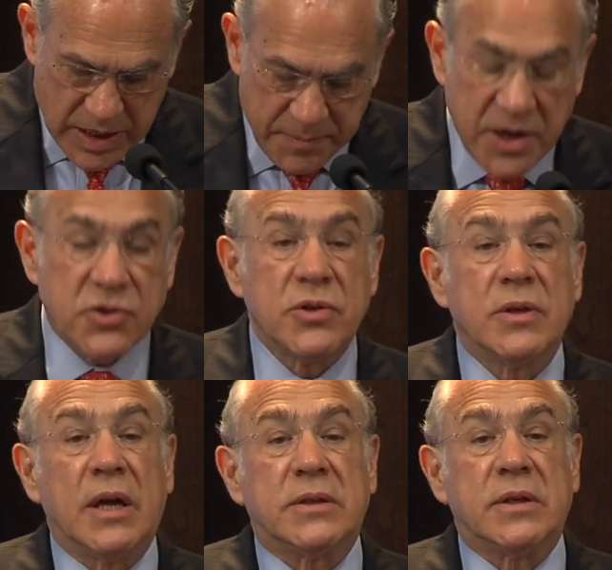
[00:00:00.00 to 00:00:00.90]
I
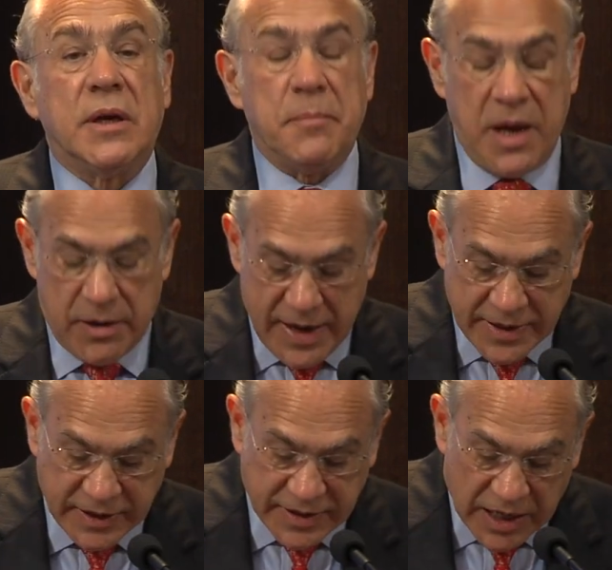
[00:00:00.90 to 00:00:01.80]
mentioned that Mayor
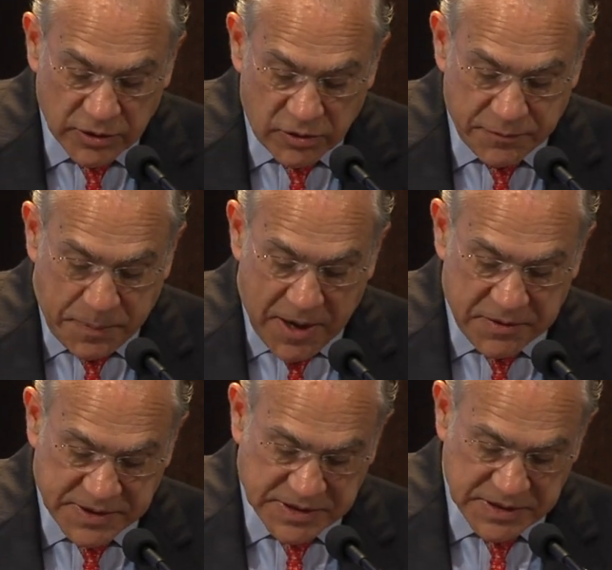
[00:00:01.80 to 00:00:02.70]
Anne Hidalgo of
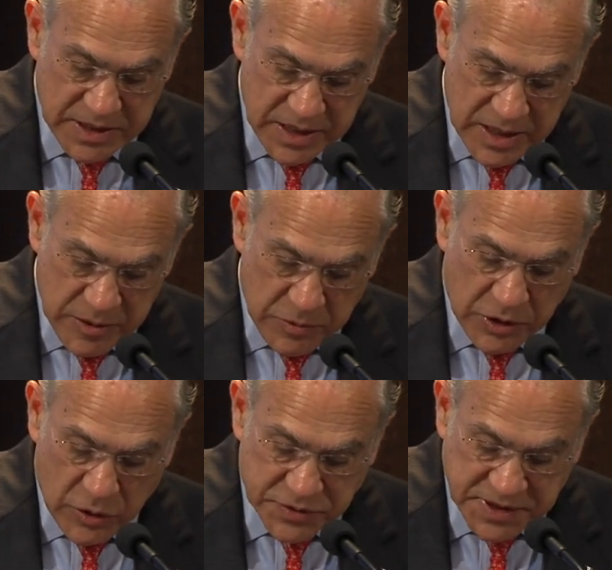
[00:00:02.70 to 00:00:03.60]
Paris
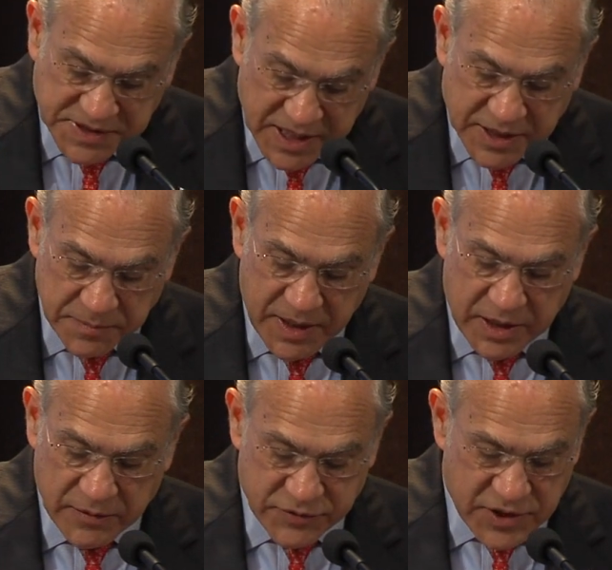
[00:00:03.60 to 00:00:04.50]
will host the second
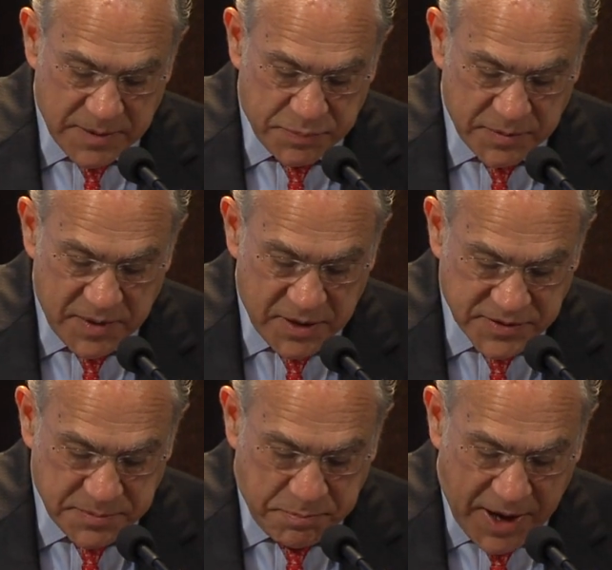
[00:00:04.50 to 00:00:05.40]
meeting of the champion
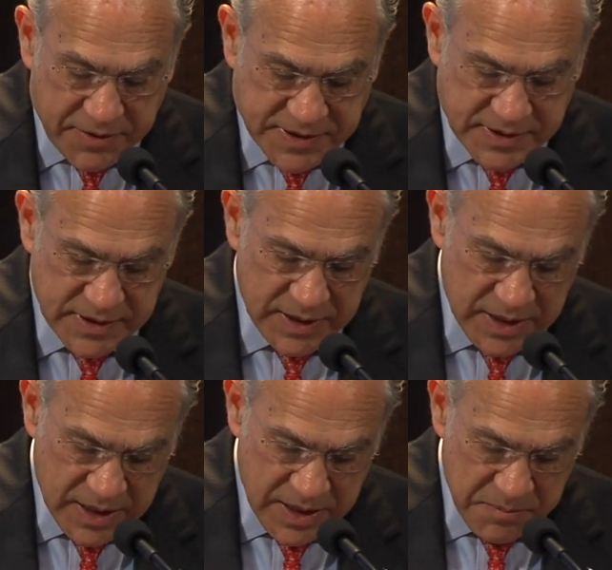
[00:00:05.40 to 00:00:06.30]
mayors in Paris,
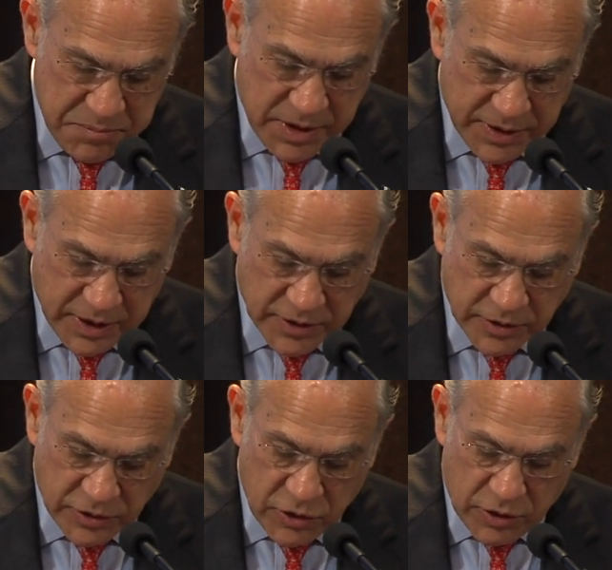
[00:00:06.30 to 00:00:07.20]
building on
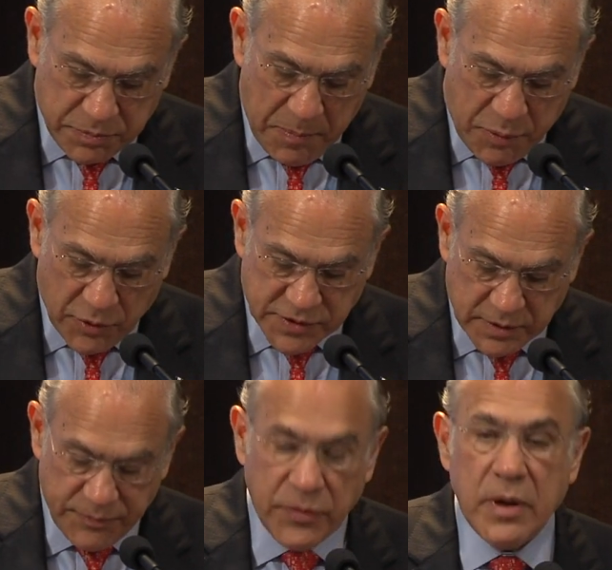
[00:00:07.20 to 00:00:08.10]
the New York
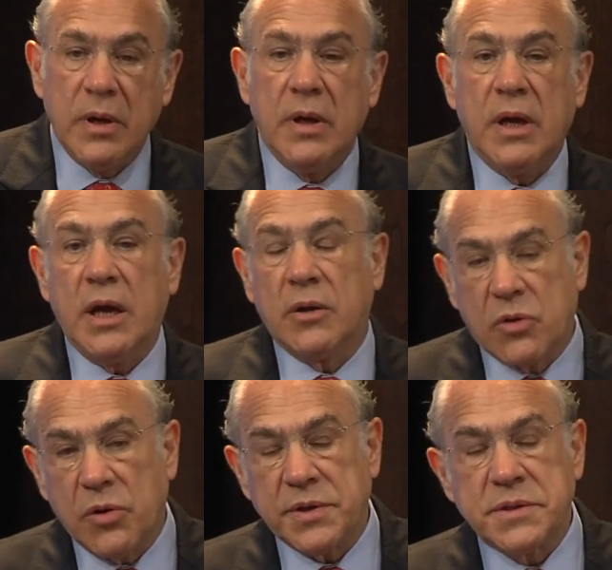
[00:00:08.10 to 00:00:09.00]
proposal. And of
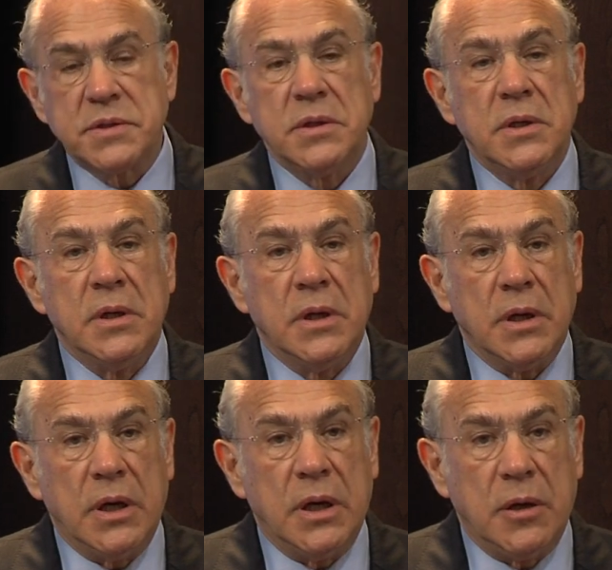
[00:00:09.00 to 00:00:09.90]
course,
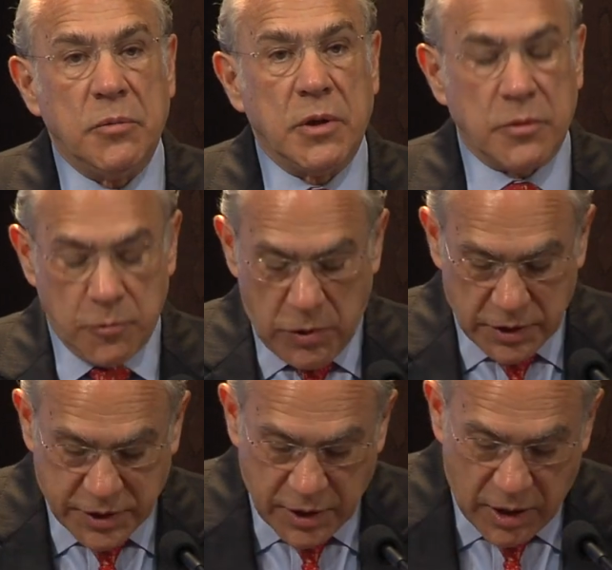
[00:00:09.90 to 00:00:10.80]
we're
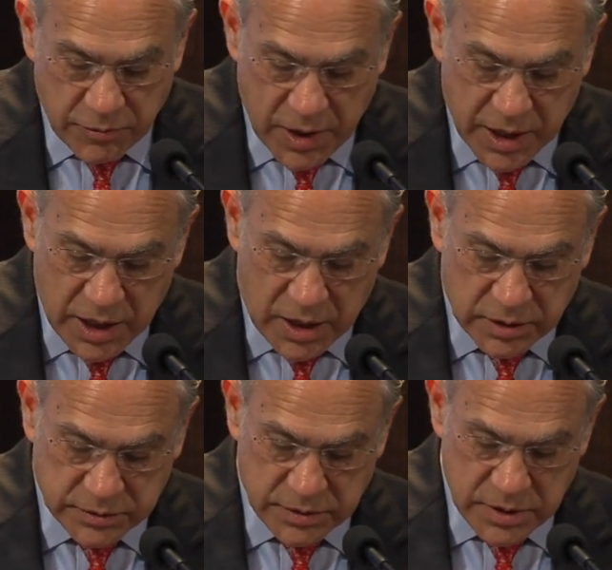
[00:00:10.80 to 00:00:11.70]
working already
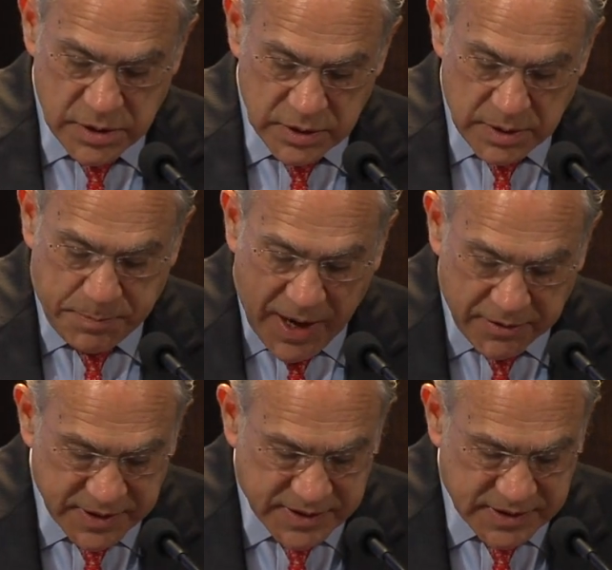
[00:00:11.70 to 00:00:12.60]
on the
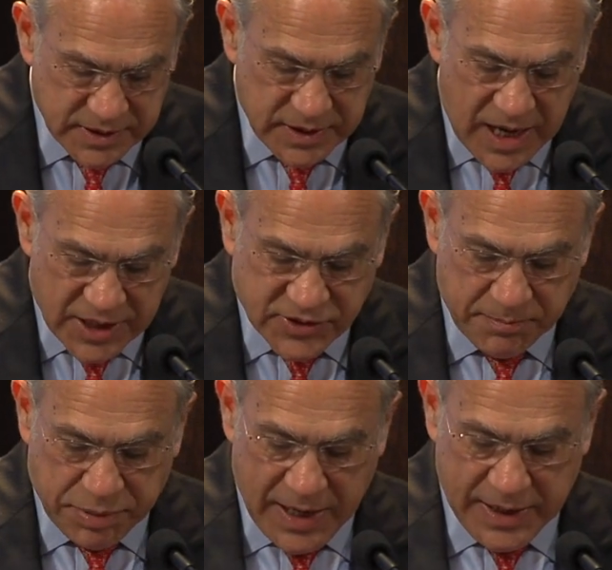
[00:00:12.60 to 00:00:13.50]
Paris
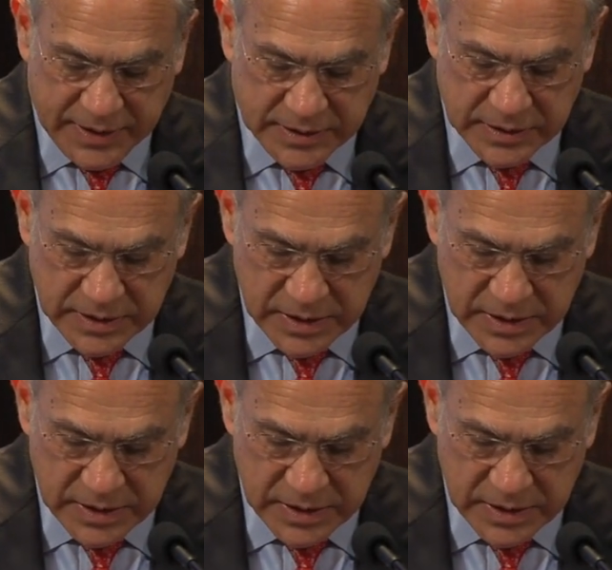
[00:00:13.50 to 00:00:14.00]
action plan